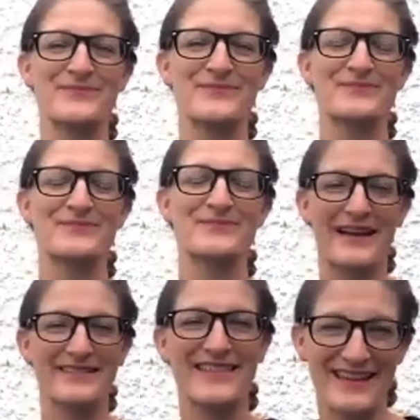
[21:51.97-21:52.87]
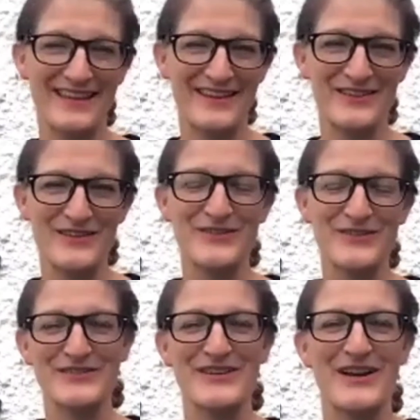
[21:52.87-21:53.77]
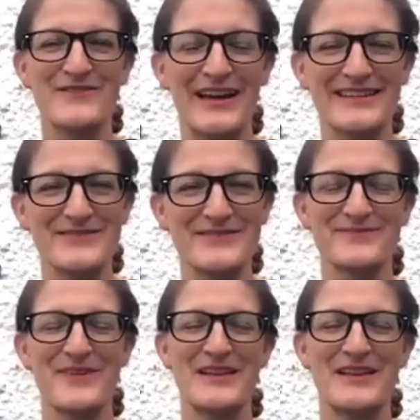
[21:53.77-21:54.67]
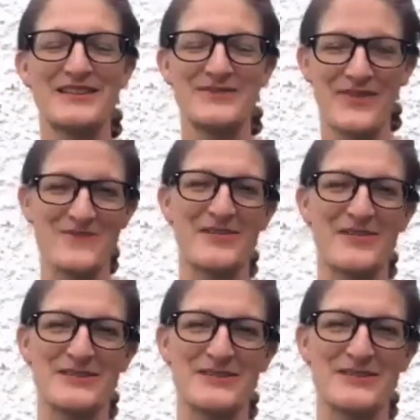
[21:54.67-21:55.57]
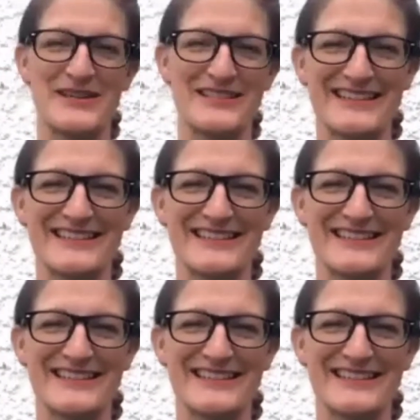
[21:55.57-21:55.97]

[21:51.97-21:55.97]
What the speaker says: But again, thank you for your time, Adam. It's very much appreciated.